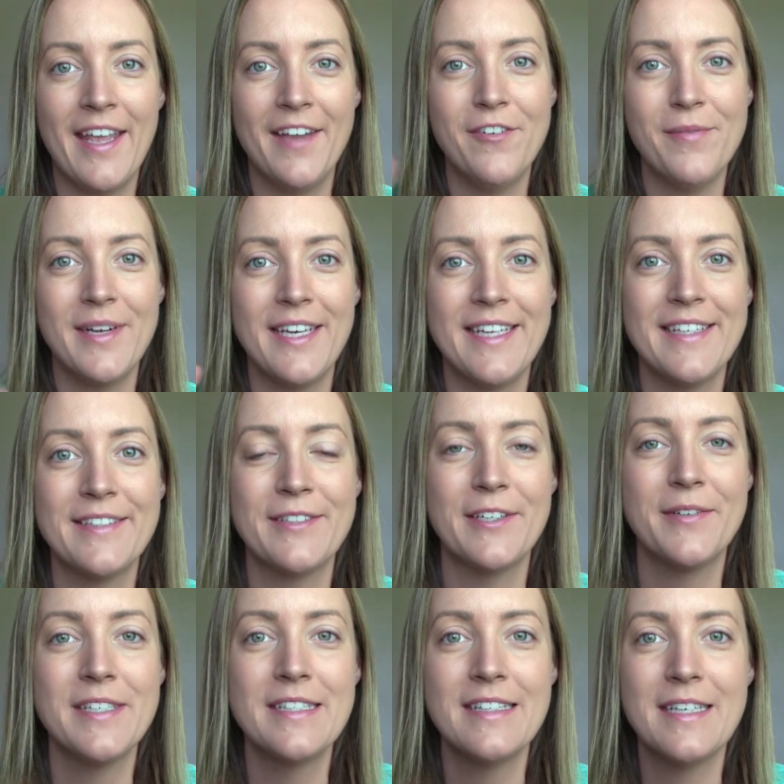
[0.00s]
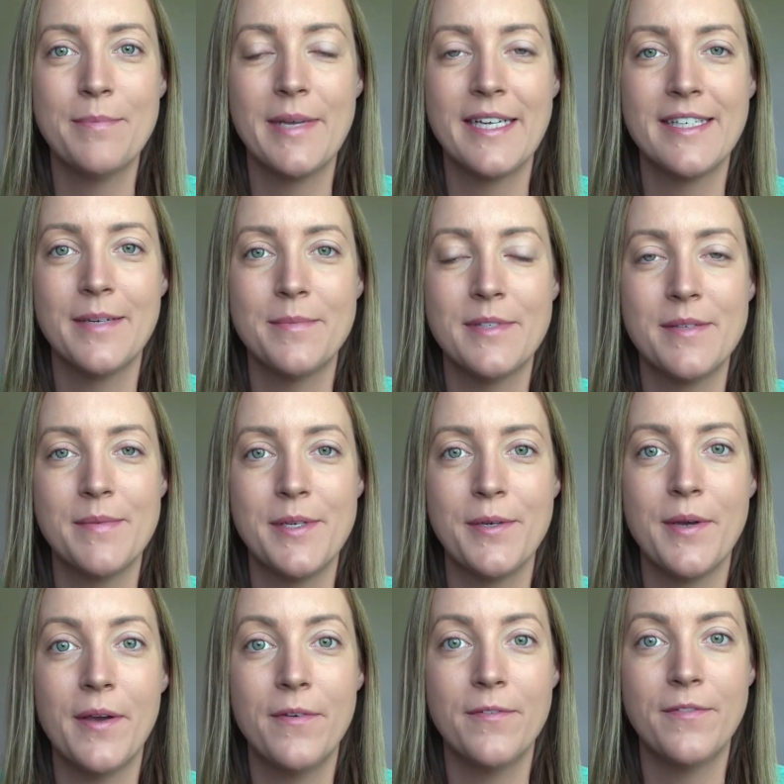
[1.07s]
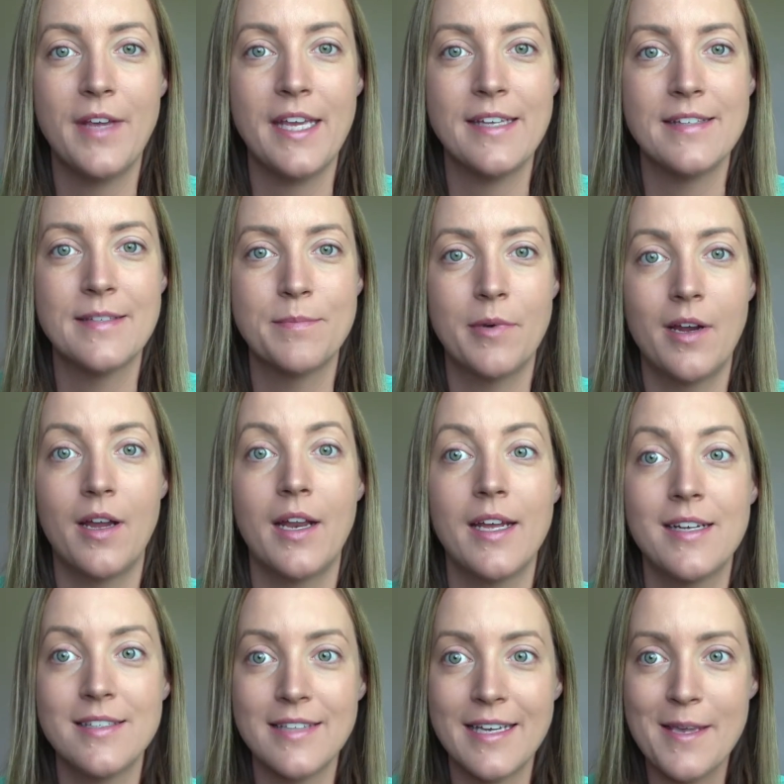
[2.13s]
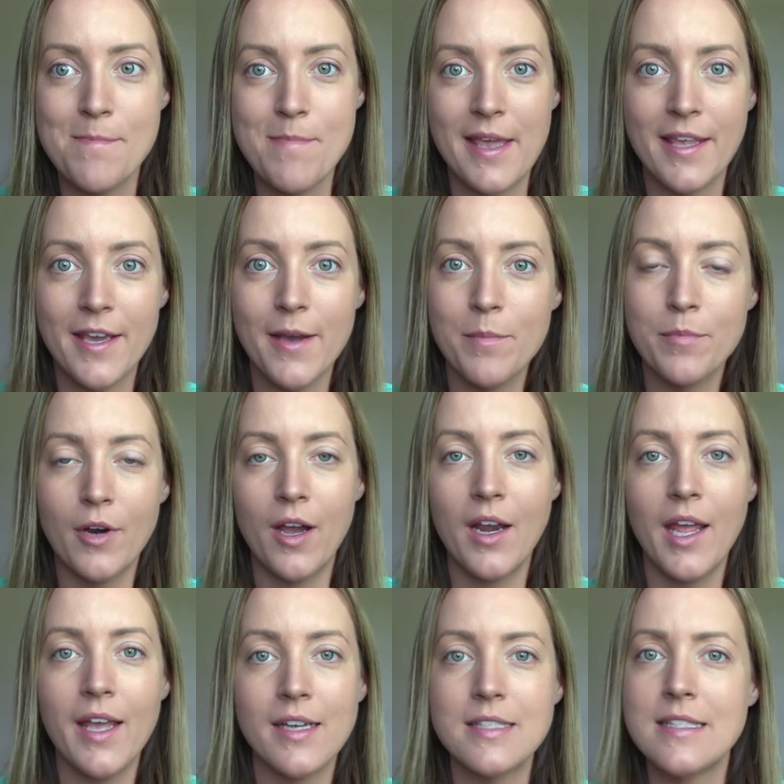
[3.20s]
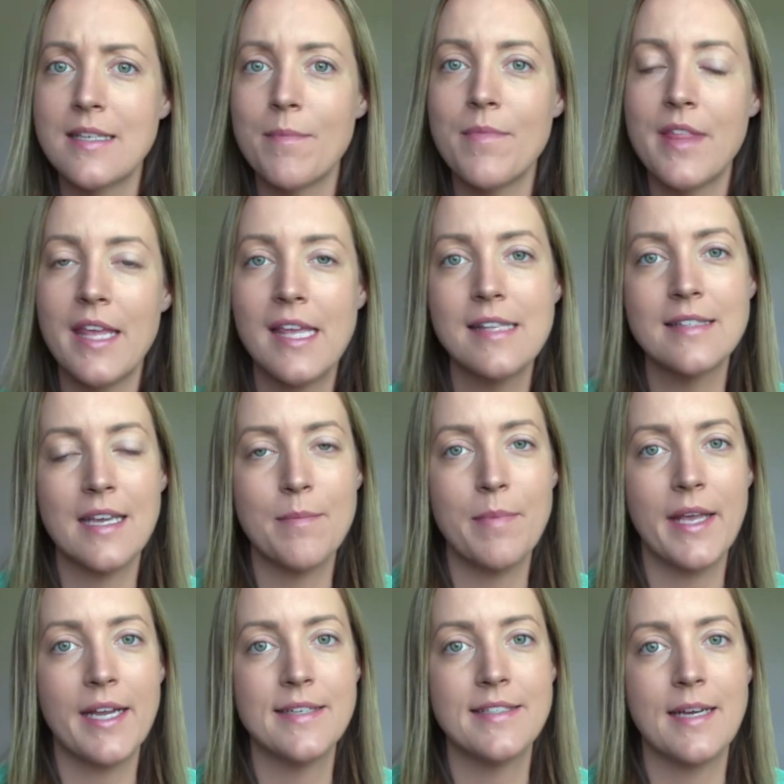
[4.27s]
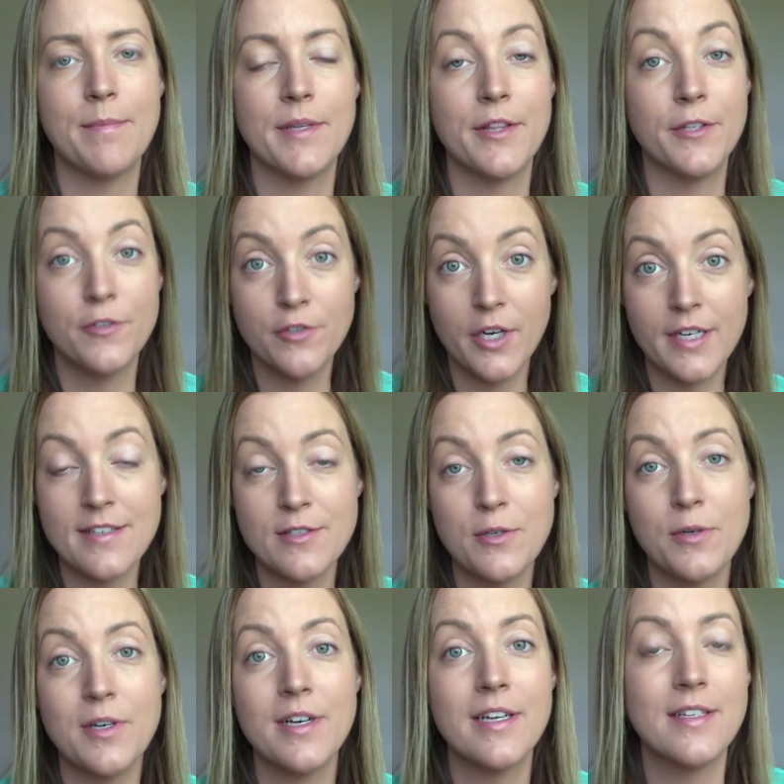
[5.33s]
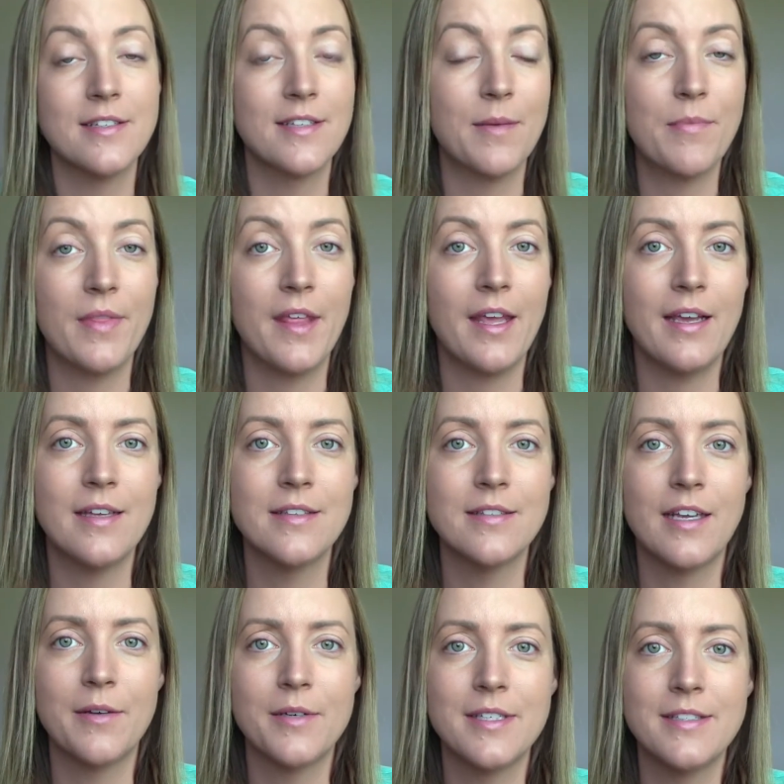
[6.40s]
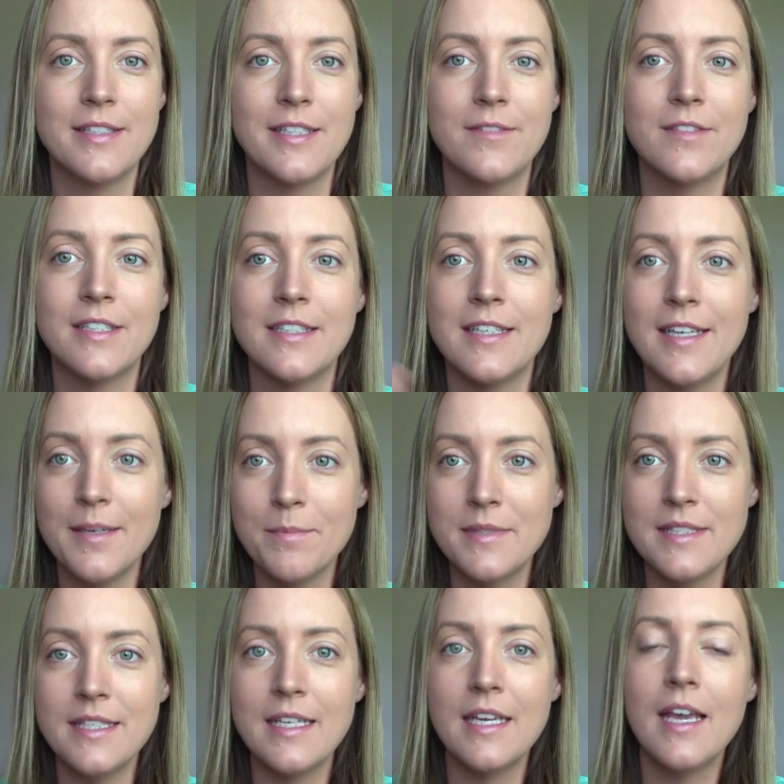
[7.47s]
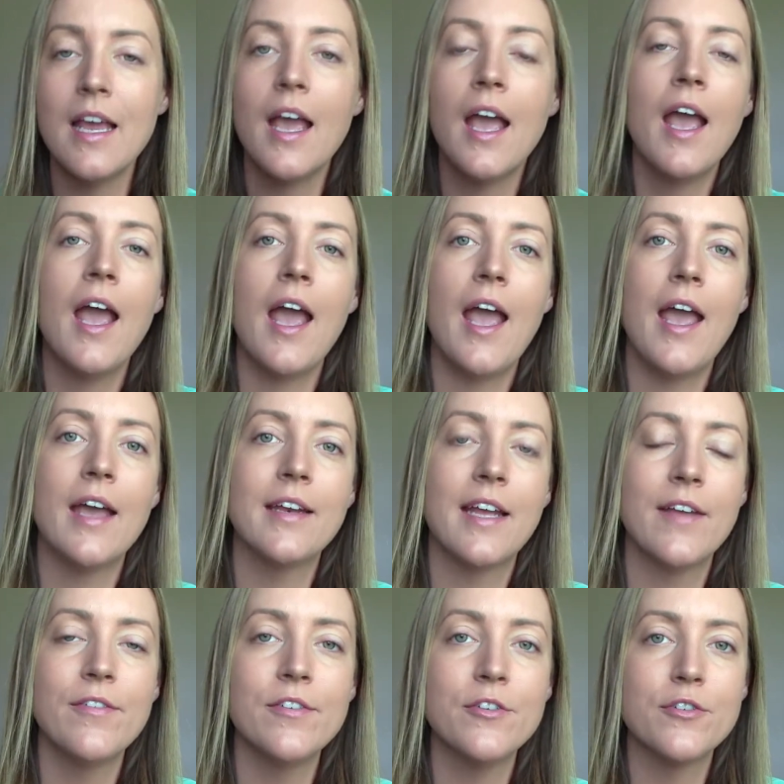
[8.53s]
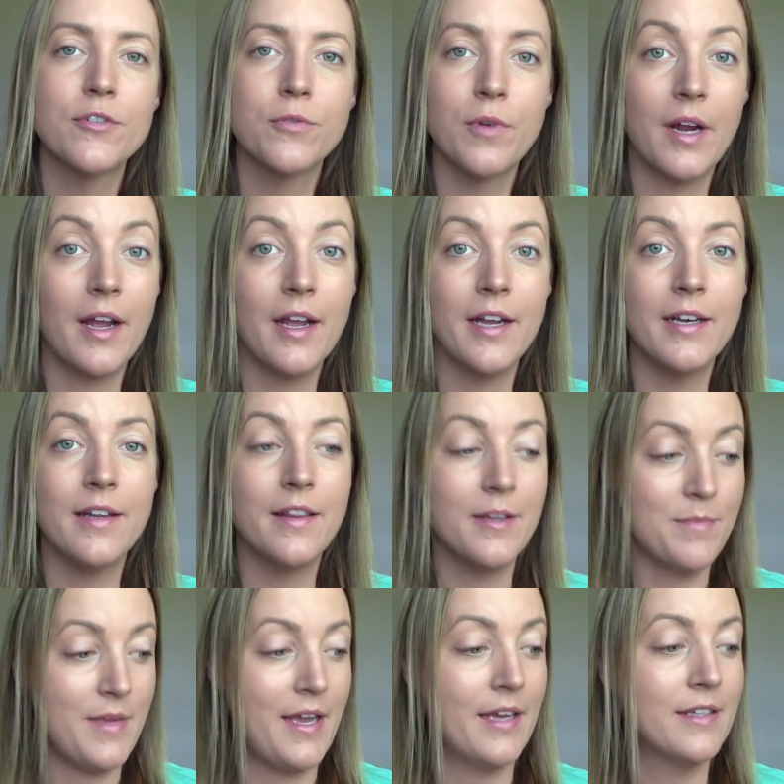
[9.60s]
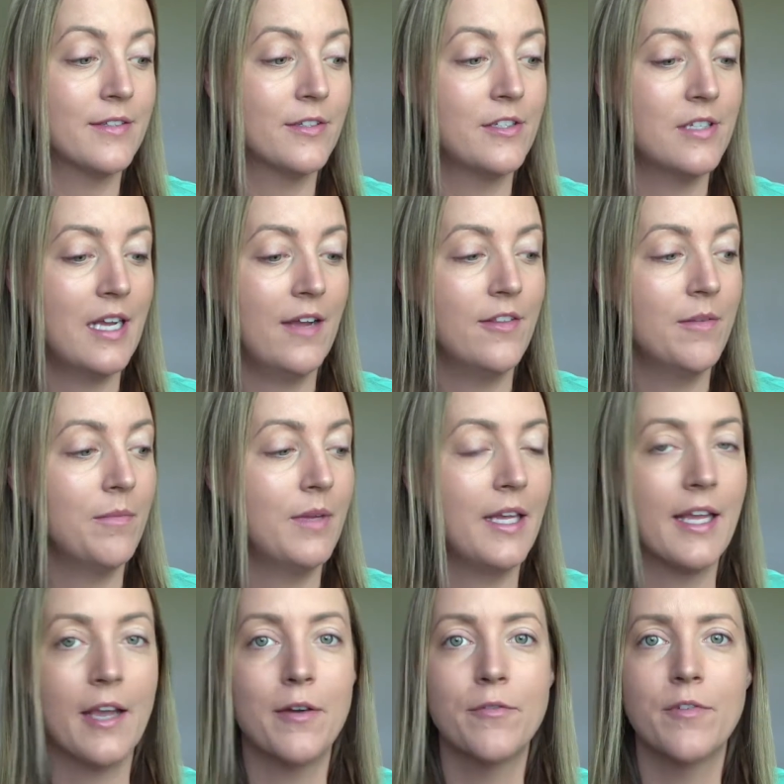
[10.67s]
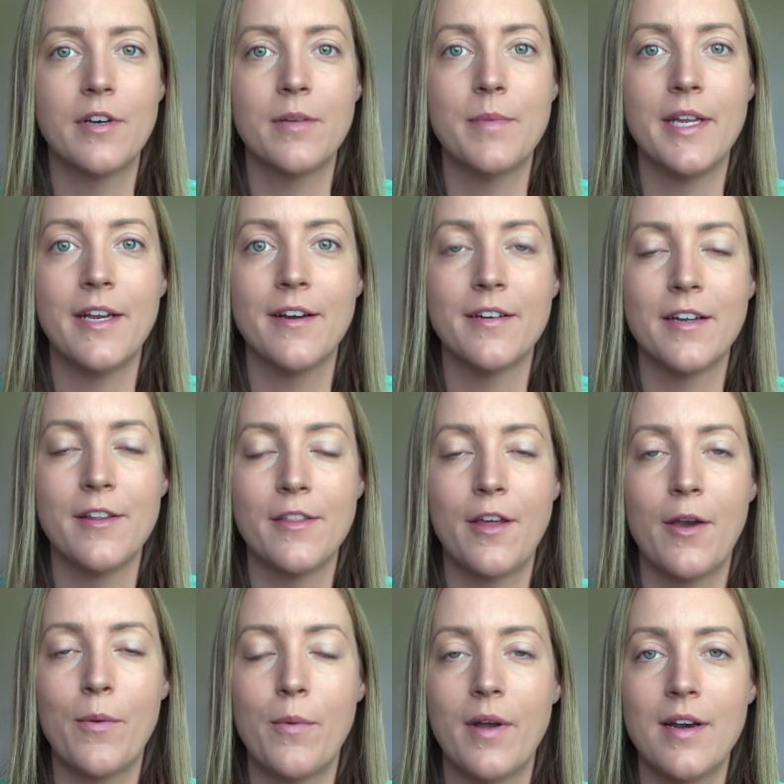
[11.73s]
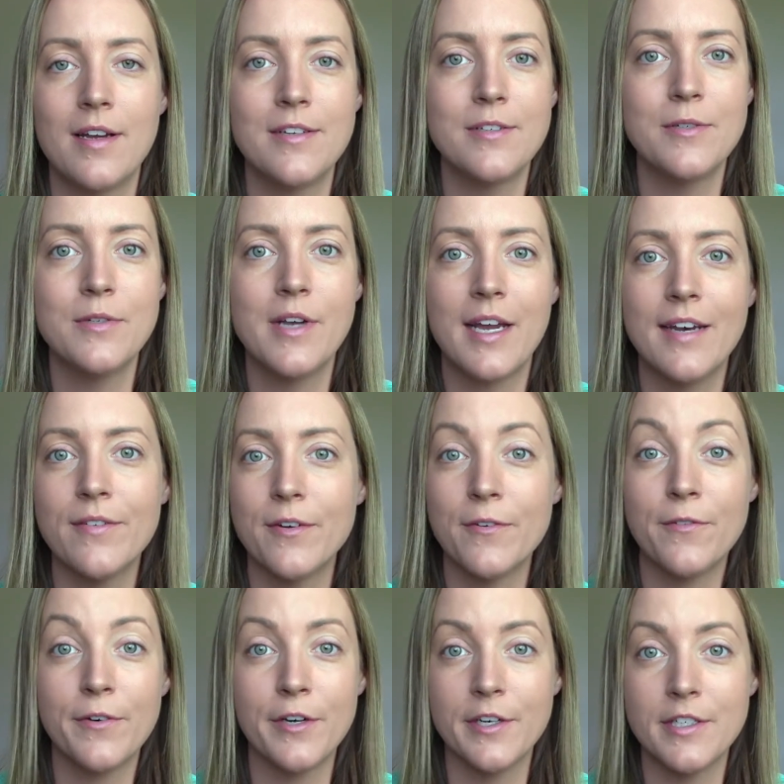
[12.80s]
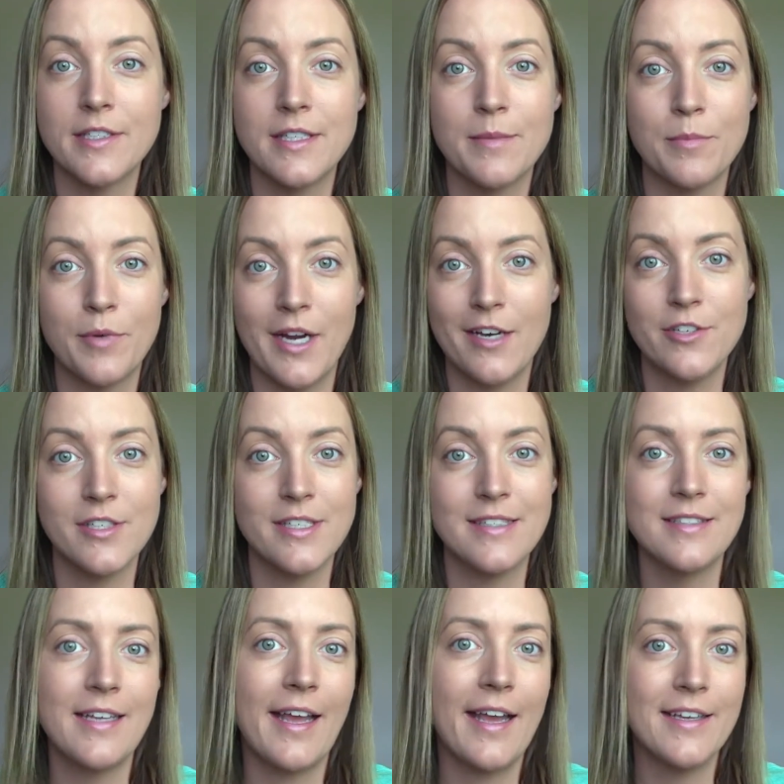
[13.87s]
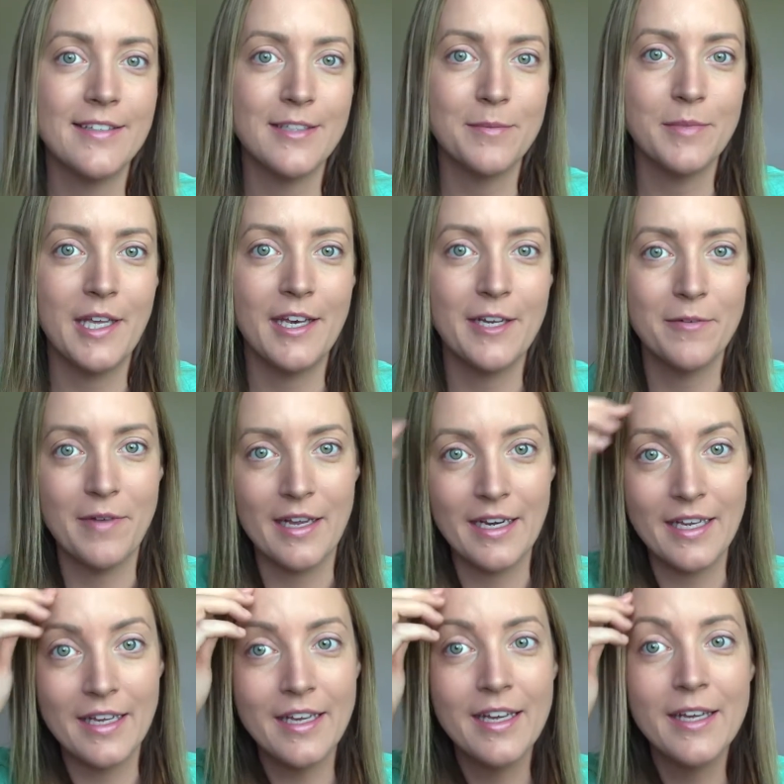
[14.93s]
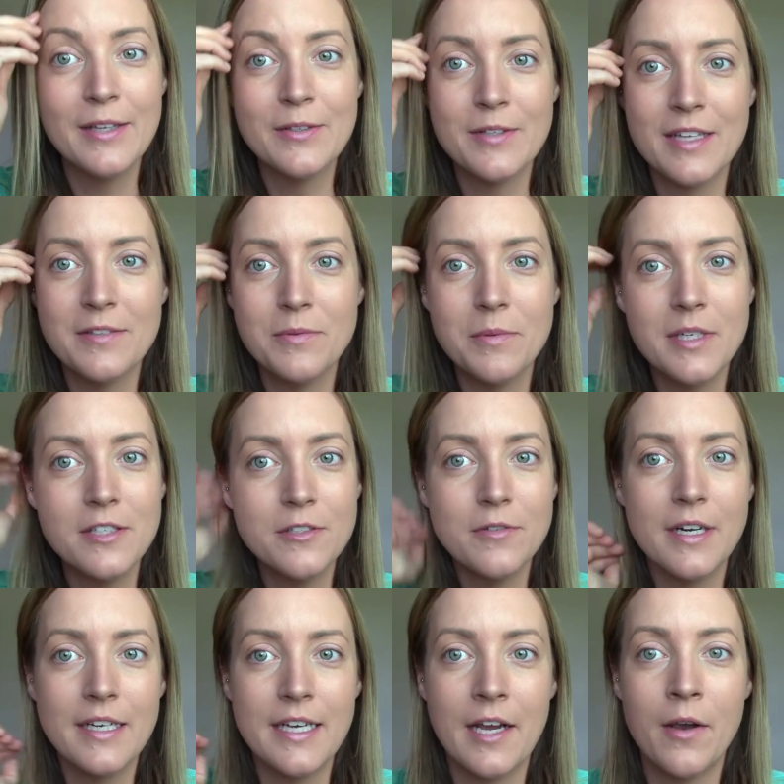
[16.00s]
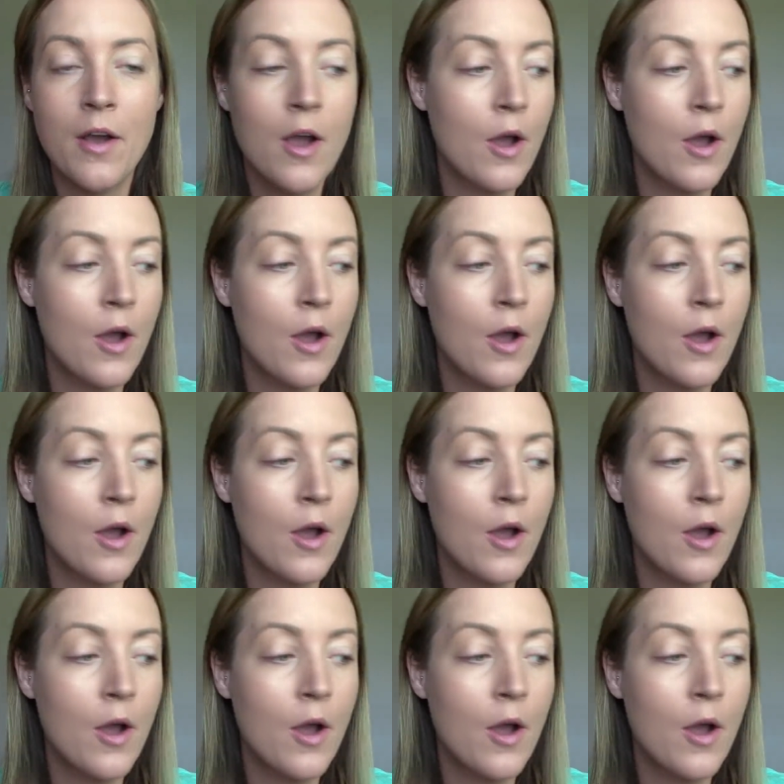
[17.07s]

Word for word: everybody. So I recently picked up some new face products, like makeup products. Some things I picked up at the drugstore and some things I received in Ipsy and I haven't tried them yet. So I just had them laying out in front of me here and I thought why not do kind of a first impressions as I'm getting ready. So that's what I'm going to do right now.